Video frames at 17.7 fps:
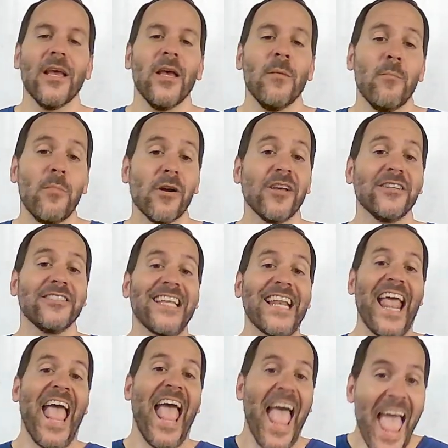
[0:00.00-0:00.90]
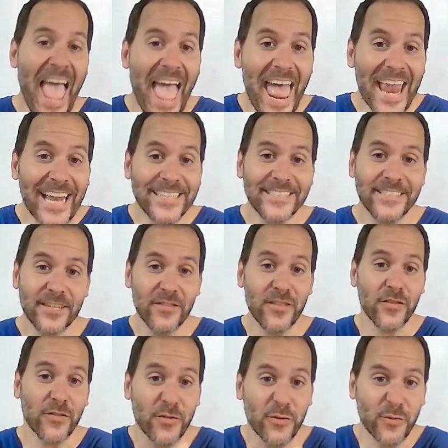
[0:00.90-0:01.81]
because it adds to the
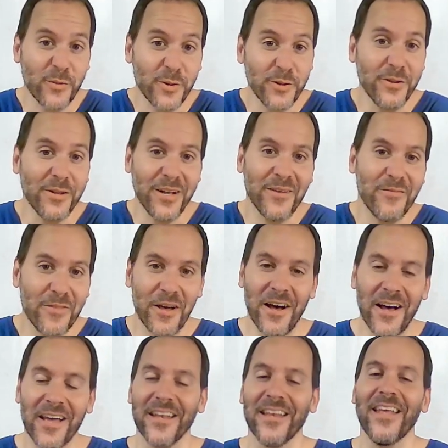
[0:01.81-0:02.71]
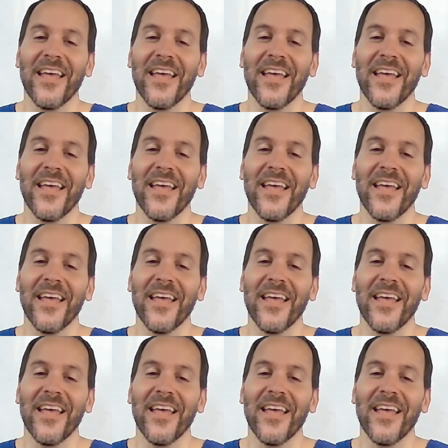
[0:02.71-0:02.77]
thrill of the hunt.